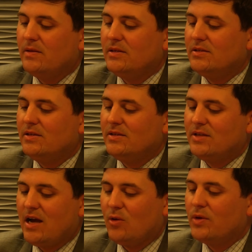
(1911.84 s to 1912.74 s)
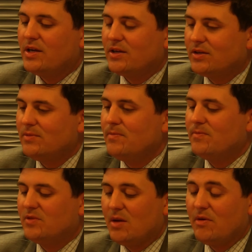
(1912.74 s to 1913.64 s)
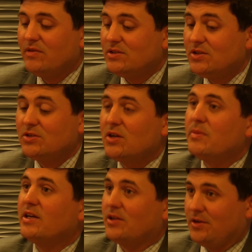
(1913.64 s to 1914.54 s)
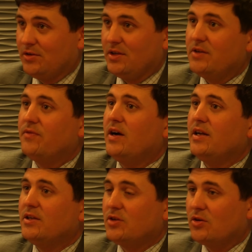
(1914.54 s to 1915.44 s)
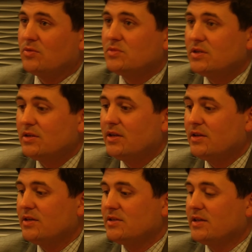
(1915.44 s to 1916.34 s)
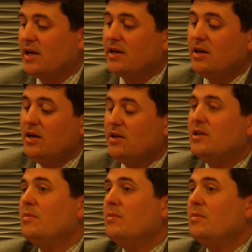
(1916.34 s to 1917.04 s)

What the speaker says: it's how some of it's just going to be clearly defining terms and things like that.